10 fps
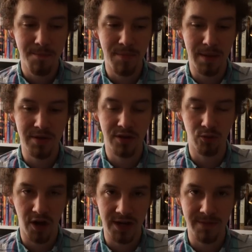maybe
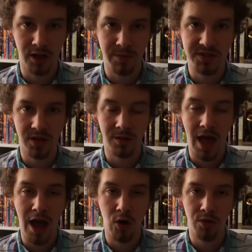the random elements
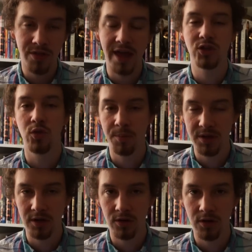allow that to
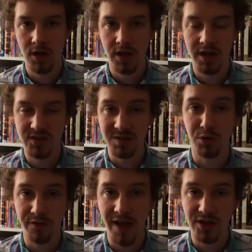appear in a
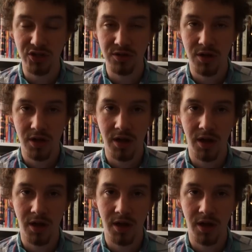similar fashion,